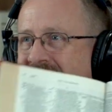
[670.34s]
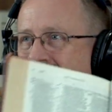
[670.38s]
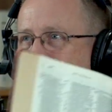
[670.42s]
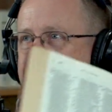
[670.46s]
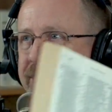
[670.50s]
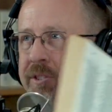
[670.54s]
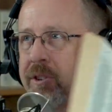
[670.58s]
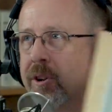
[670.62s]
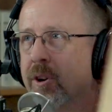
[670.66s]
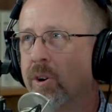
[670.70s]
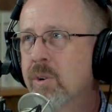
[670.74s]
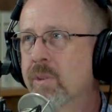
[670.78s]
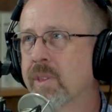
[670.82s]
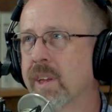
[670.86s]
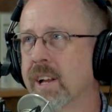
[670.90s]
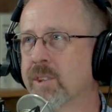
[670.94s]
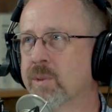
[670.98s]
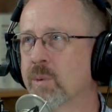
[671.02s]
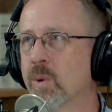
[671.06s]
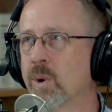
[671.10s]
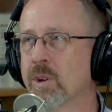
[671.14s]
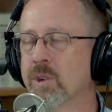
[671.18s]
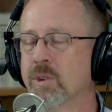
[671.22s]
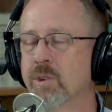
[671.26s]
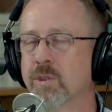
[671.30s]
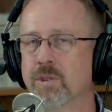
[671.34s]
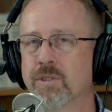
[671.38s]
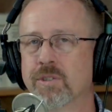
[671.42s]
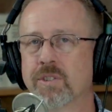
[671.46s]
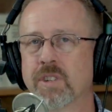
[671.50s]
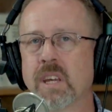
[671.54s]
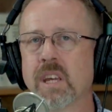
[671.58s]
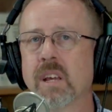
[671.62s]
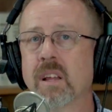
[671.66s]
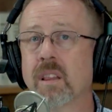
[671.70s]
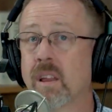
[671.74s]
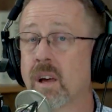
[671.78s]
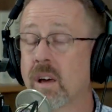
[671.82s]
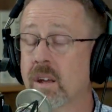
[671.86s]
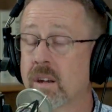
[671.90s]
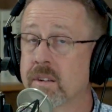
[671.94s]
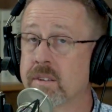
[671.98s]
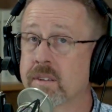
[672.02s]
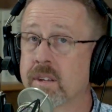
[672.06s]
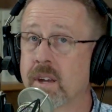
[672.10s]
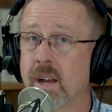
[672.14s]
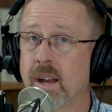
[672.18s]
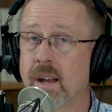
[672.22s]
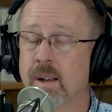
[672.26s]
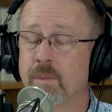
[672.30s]
And so that's what you'll see a lot of
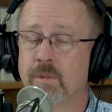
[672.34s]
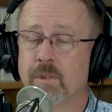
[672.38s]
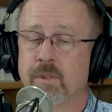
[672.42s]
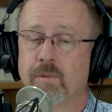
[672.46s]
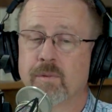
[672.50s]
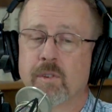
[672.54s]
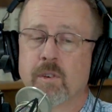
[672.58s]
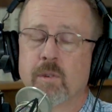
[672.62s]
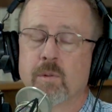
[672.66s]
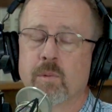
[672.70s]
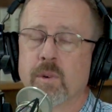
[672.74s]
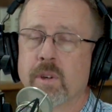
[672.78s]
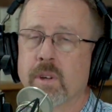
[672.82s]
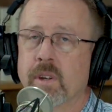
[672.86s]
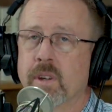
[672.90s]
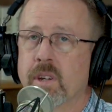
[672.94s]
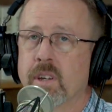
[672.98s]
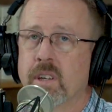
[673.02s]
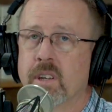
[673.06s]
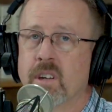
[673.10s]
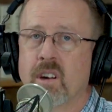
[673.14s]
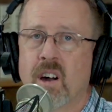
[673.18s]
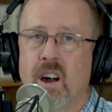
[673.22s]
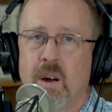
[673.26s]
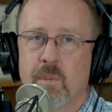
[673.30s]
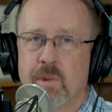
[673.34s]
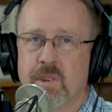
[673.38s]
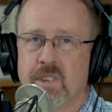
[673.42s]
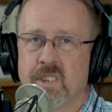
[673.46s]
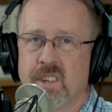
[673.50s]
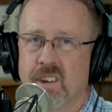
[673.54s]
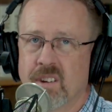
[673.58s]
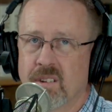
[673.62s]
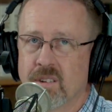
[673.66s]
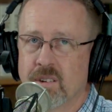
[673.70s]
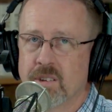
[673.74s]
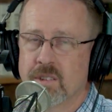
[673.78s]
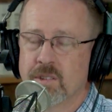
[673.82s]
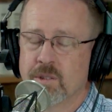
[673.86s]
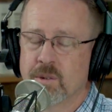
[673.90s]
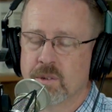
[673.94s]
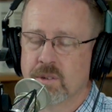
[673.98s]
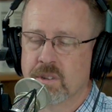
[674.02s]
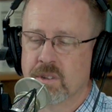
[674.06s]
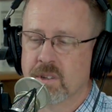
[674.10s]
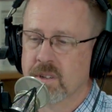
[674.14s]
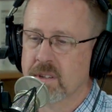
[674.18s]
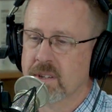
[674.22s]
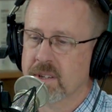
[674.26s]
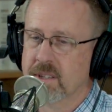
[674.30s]
times if you read any commentaries or
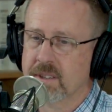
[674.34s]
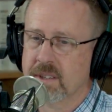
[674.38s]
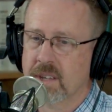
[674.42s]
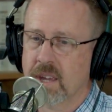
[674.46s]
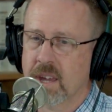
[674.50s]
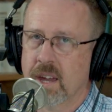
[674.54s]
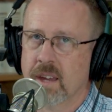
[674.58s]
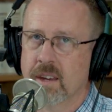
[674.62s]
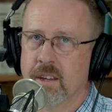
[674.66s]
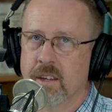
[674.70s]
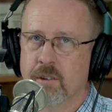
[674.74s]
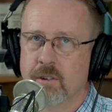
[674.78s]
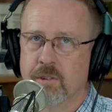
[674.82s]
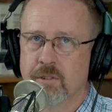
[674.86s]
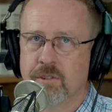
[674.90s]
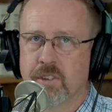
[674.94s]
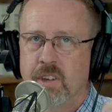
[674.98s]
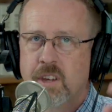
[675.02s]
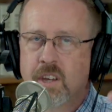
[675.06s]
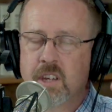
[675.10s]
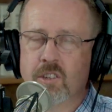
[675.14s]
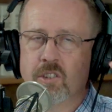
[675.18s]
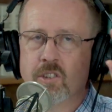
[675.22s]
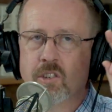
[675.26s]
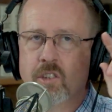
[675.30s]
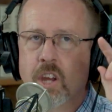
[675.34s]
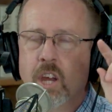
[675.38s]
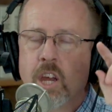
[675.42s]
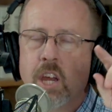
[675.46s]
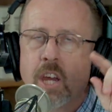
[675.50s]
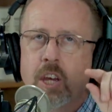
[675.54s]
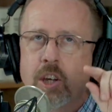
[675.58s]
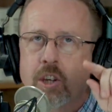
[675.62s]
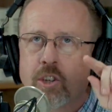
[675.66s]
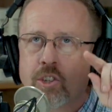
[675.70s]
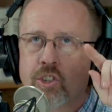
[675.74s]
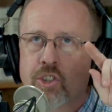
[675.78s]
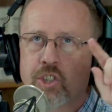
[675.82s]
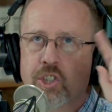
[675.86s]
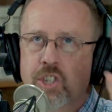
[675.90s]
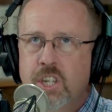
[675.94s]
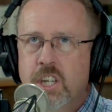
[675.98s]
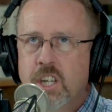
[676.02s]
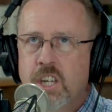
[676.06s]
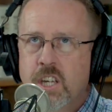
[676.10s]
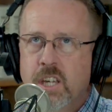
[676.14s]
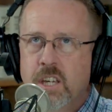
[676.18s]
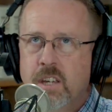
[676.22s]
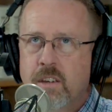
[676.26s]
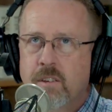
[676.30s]
anything like that. It'll say
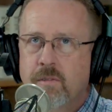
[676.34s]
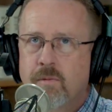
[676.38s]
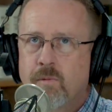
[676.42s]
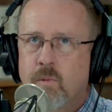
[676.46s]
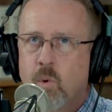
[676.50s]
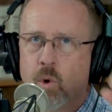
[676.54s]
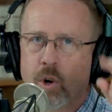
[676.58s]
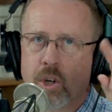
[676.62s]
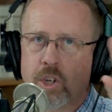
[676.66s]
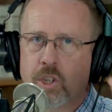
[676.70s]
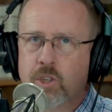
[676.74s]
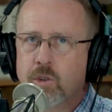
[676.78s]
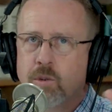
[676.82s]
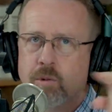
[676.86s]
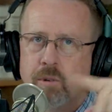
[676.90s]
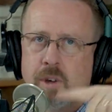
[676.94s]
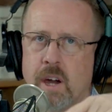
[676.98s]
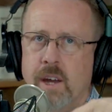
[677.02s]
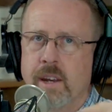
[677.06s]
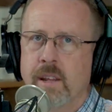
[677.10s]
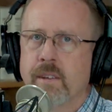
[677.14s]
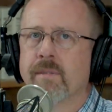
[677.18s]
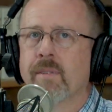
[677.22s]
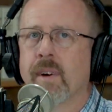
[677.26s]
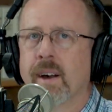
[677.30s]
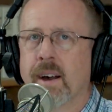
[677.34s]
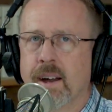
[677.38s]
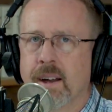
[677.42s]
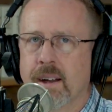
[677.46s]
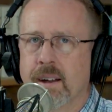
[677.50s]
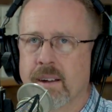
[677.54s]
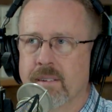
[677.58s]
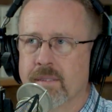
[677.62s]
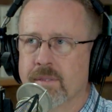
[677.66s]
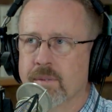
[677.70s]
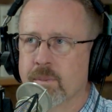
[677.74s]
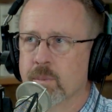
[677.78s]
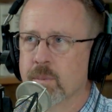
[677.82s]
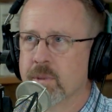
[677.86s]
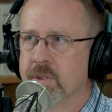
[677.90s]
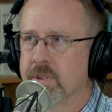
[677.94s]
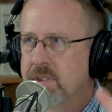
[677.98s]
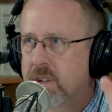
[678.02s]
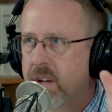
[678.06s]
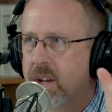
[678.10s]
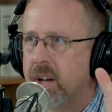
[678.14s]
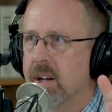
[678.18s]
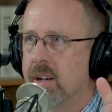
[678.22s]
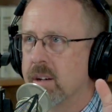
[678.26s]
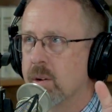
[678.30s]
G 4295
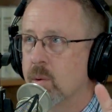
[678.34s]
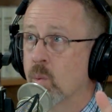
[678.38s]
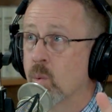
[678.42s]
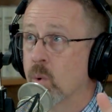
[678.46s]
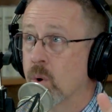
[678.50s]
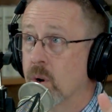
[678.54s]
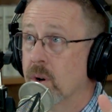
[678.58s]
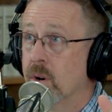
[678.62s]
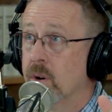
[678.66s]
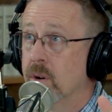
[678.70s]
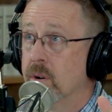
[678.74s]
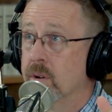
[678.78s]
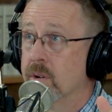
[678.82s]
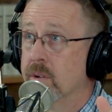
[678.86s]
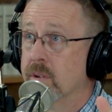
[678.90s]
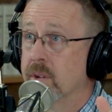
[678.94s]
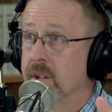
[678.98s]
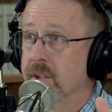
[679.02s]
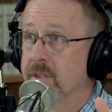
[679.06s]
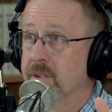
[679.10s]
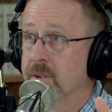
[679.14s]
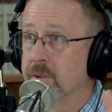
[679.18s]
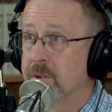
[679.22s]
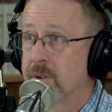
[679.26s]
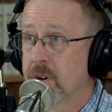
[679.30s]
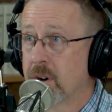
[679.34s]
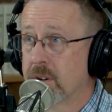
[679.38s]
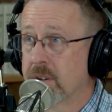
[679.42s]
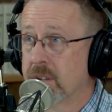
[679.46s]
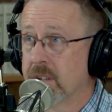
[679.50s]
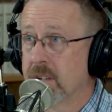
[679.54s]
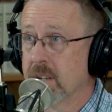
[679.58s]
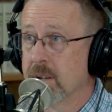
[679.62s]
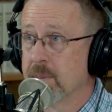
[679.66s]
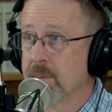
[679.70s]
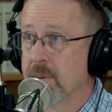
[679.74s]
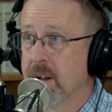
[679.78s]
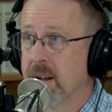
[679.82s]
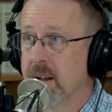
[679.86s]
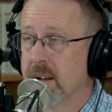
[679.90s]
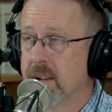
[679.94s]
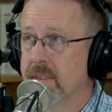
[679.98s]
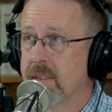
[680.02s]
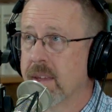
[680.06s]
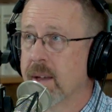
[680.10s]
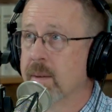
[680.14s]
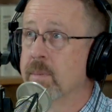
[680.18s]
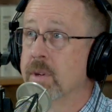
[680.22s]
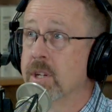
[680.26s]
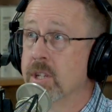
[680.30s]
beside a word that they're talking about. And
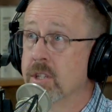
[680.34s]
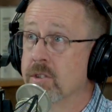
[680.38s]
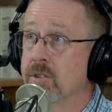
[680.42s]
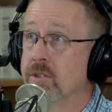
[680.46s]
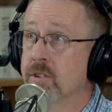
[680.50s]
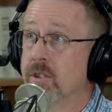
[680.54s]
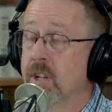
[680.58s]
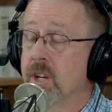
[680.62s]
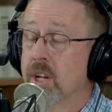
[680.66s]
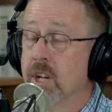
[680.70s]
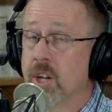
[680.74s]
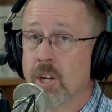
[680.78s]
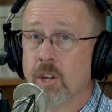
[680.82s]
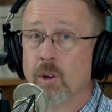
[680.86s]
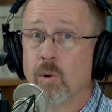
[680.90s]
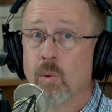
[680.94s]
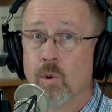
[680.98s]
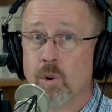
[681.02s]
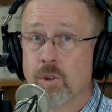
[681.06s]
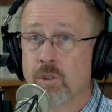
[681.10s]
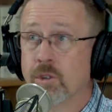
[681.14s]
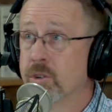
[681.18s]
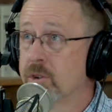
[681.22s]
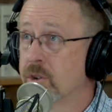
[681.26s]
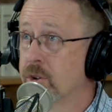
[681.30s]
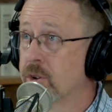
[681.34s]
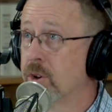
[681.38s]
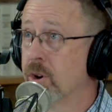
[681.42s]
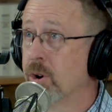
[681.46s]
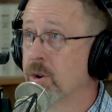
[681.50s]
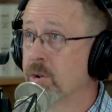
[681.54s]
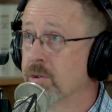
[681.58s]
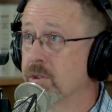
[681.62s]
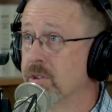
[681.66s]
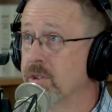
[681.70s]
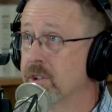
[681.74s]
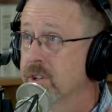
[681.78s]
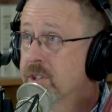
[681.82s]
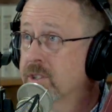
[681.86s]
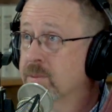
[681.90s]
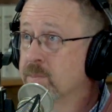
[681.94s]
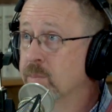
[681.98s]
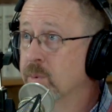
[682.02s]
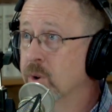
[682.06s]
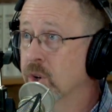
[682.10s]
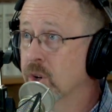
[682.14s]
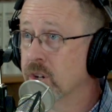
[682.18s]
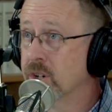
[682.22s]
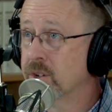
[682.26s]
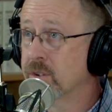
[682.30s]
that means, well, you can go to this
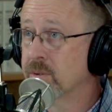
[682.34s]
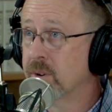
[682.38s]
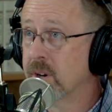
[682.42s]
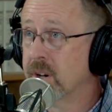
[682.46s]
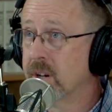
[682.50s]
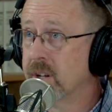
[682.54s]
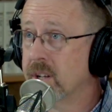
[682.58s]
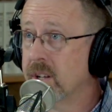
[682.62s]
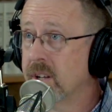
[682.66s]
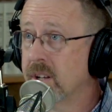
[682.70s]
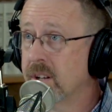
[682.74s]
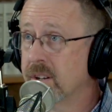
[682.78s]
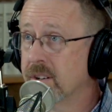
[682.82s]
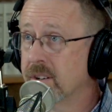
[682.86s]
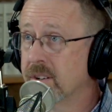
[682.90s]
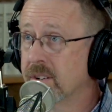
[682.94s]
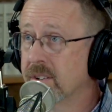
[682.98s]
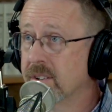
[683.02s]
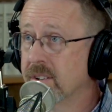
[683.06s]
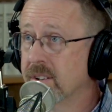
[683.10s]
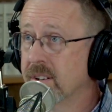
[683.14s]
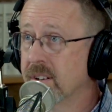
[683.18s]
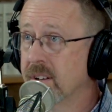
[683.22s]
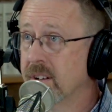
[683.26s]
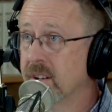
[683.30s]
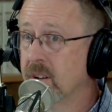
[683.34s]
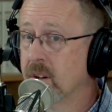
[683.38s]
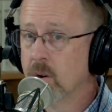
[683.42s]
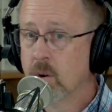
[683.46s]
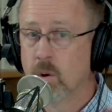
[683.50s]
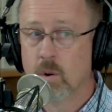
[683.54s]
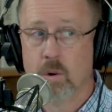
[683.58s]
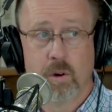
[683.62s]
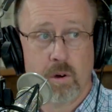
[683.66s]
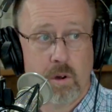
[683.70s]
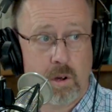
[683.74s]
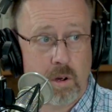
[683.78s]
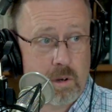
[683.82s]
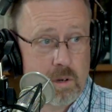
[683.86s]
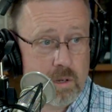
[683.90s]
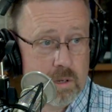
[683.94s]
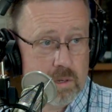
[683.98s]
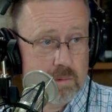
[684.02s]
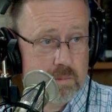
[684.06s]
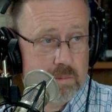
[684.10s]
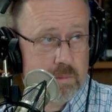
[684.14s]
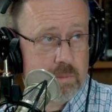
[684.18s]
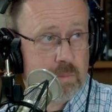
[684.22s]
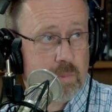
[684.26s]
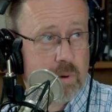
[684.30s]
book right here or on
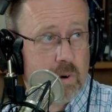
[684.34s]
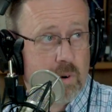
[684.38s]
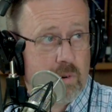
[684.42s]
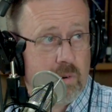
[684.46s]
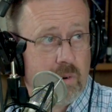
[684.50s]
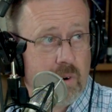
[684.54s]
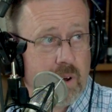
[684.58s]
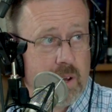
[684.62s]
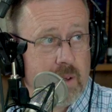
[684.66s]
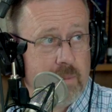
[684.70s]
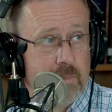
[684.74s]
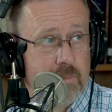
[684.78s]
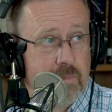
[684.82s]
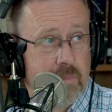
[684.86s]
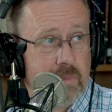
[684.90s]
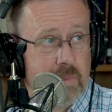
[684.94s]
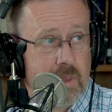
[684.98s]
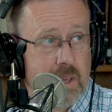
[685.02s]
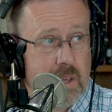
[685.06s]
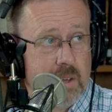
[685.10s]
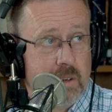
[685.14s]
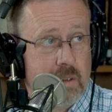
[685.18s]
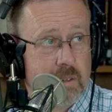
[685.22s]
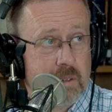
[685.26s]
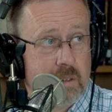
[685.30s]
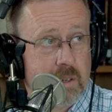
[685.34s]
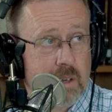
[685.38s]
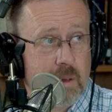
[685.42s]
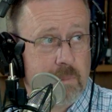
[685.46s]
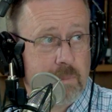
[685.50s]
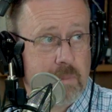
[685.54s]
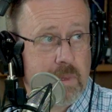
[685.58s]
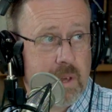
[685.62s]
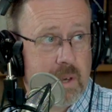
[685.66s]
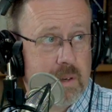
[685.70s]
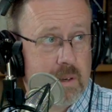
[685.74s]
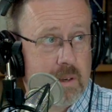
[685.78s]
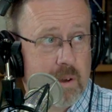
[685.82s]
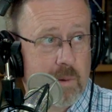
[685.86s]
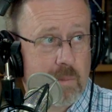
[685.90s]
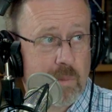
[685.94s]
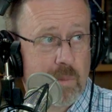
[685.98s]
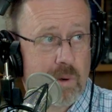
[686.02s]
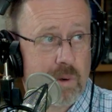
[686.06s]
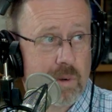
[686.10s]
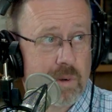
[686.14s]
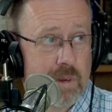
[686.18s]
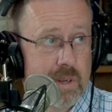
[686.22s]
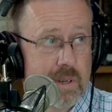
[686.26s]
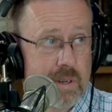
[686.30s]
a program and look up that
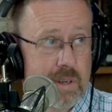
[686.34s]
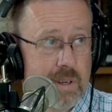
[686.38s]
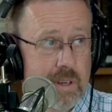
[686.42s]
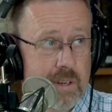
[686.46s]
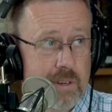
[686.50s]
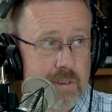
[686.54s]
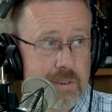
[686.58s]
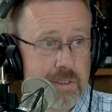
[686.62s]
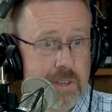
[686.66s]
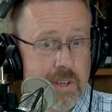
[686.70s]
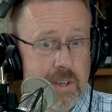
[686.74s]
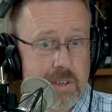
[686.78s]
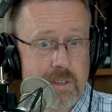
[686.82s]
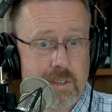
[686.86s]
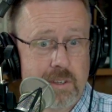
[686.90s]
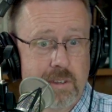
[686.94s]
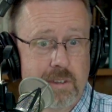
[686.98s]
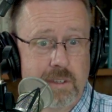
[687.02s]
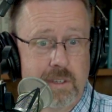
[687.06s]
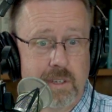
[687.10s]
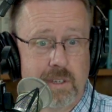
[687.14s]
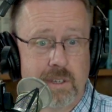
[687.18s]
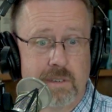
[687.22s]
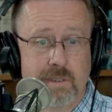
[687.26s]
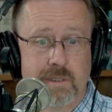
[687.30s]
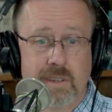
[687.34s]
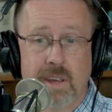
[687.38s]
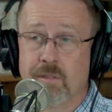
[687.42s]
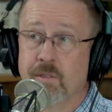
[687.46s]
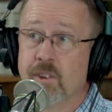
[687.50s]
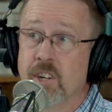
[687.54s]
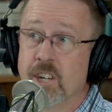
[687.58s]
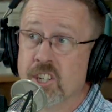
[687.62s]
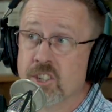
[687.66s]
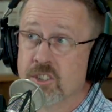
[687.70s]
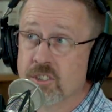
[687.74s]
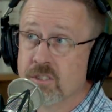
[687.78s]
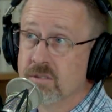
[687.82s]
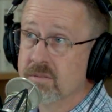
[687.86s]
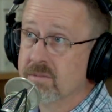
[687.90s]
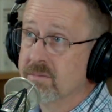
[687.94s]
number, and it'll tell you the definition.